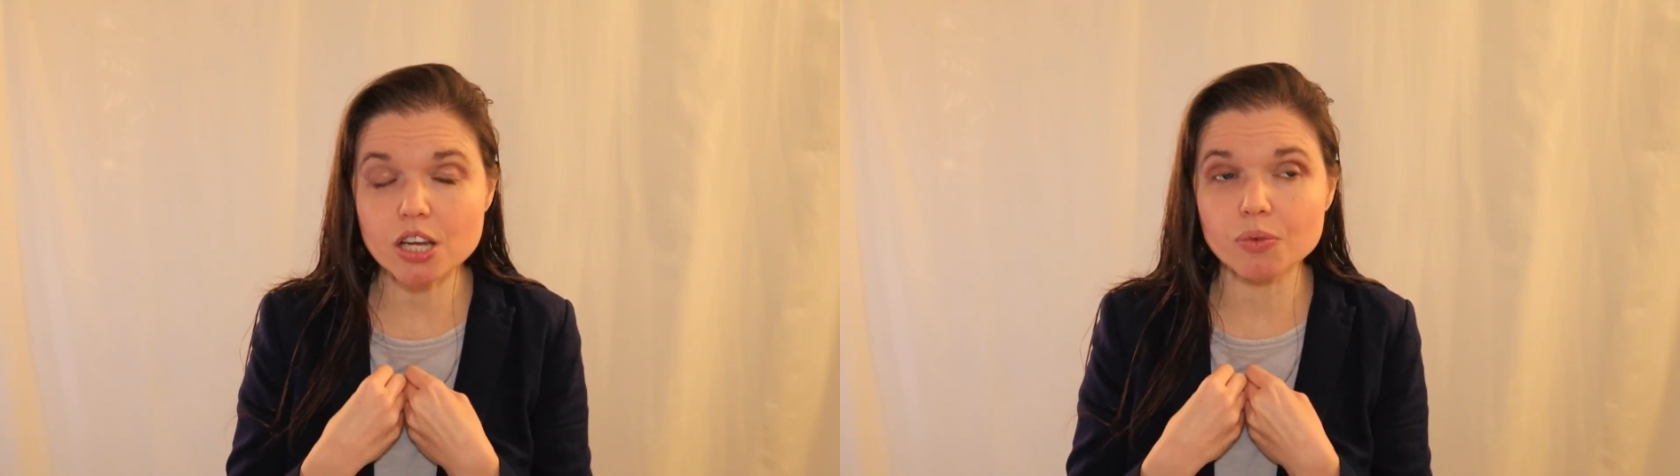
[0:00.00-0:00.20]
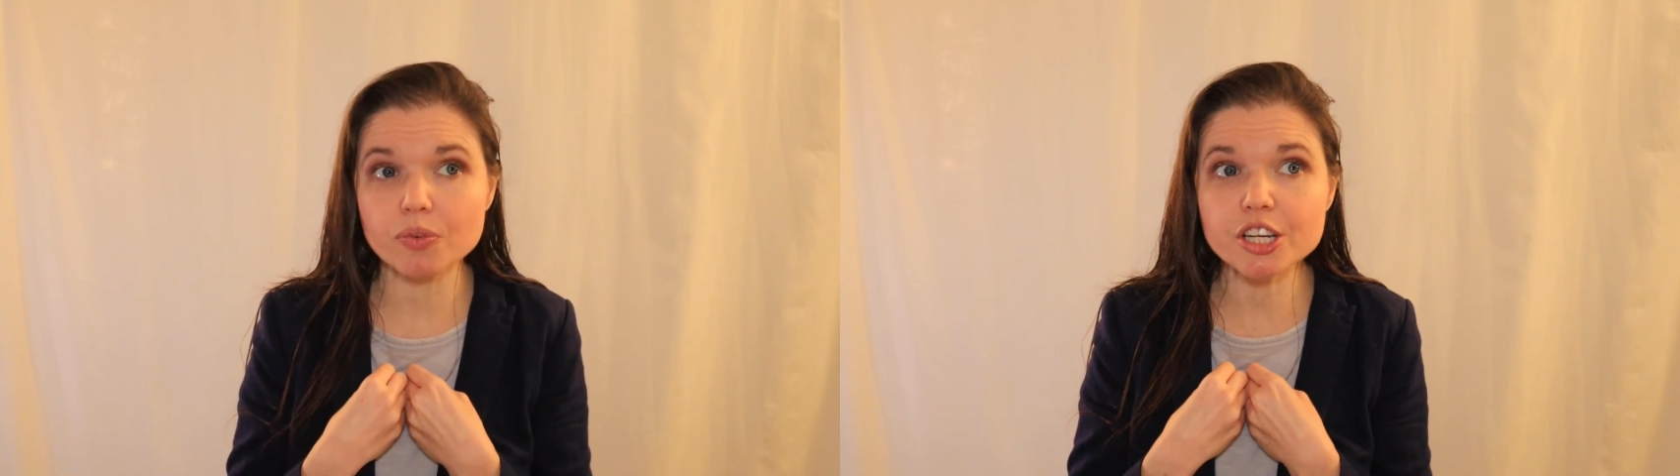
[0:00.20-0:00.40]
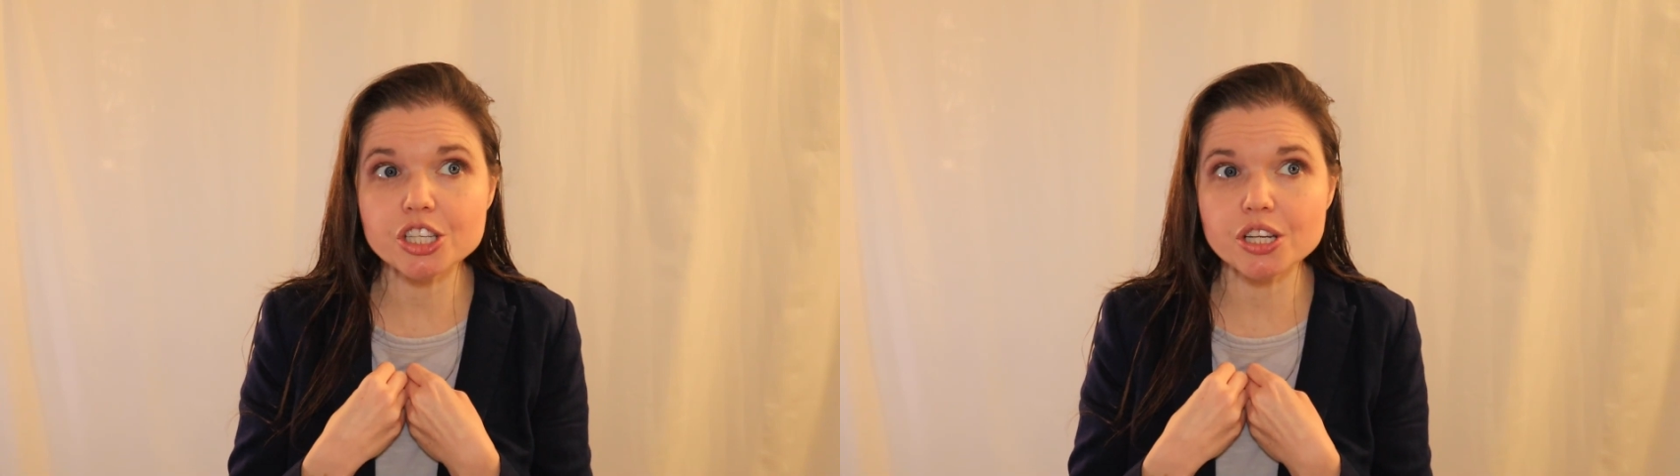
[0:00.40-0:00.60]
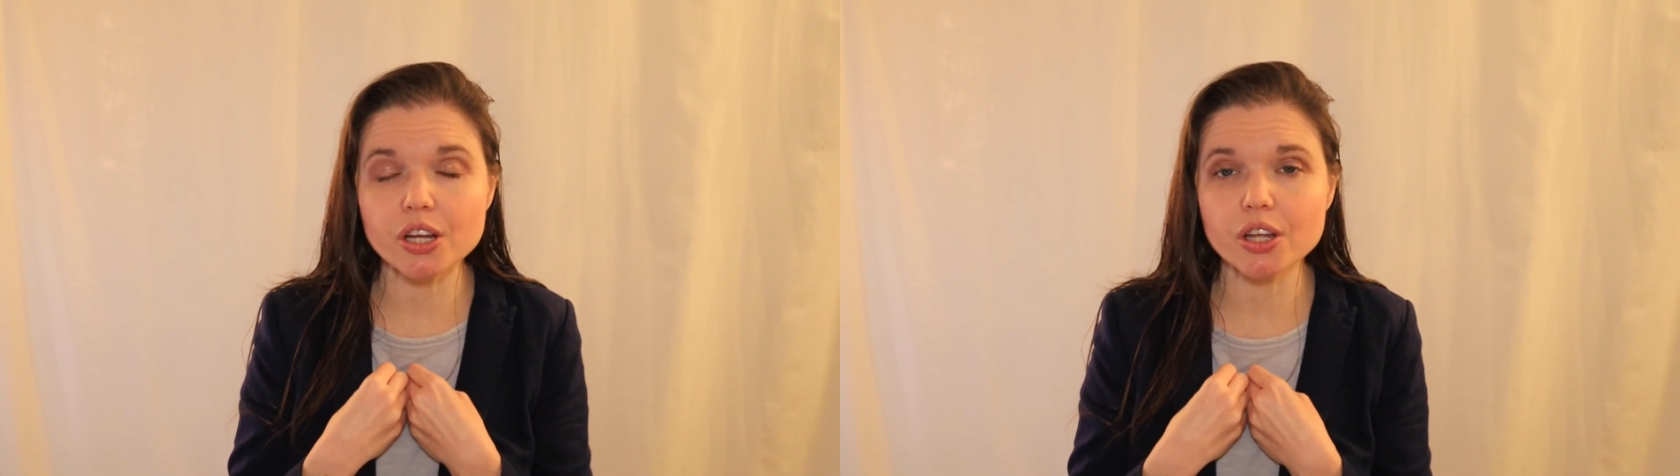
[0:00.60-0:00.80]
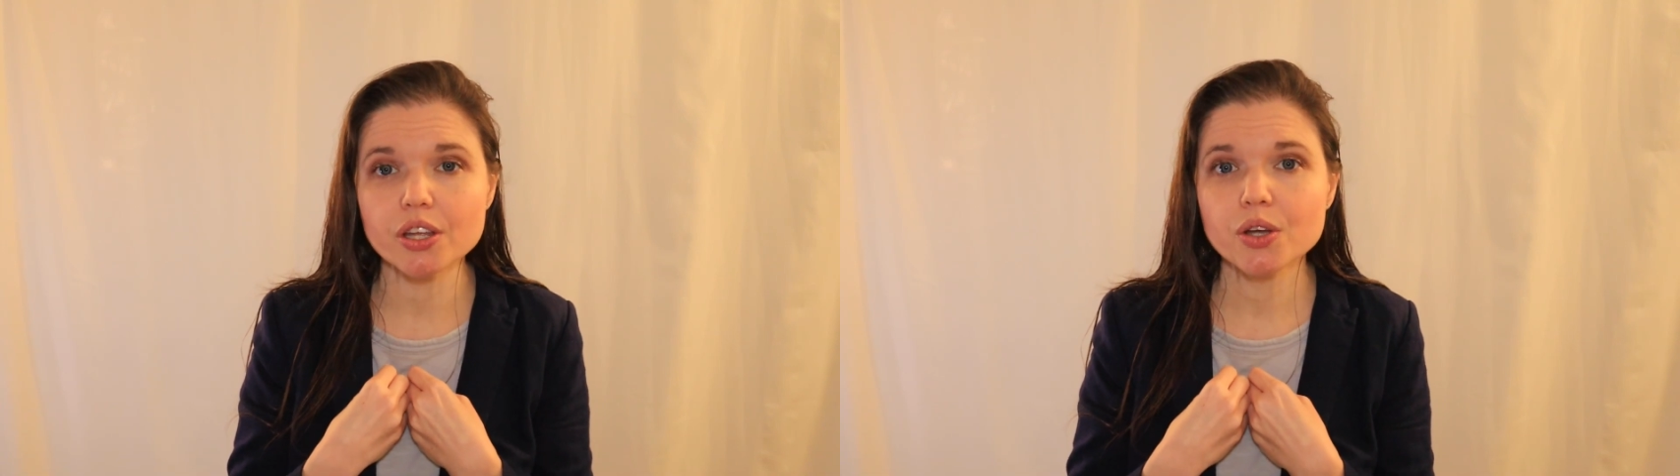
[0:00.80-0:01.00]

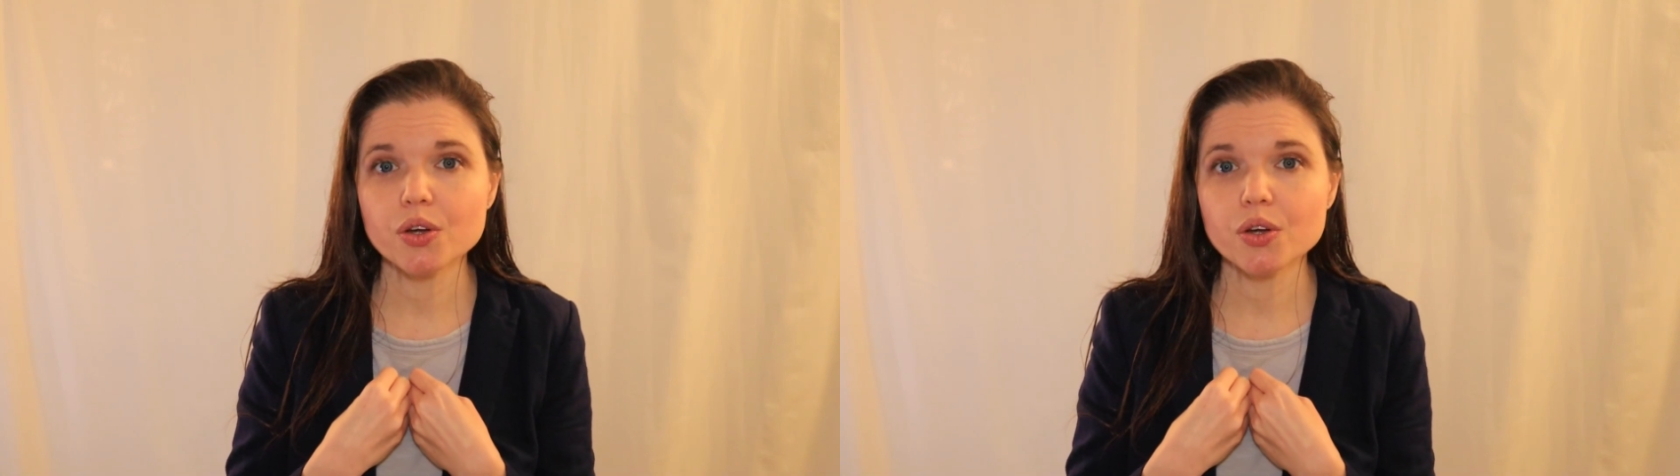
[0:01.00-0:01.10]
original